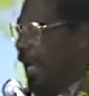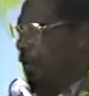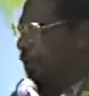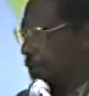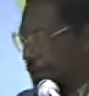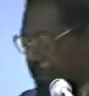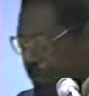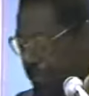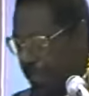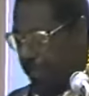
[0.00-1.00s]
I also
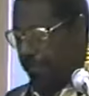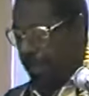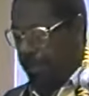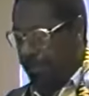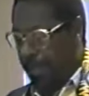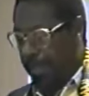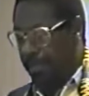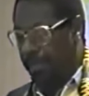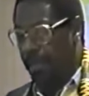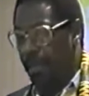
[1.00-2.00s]
appreciate very
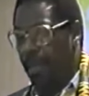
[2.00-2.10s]
much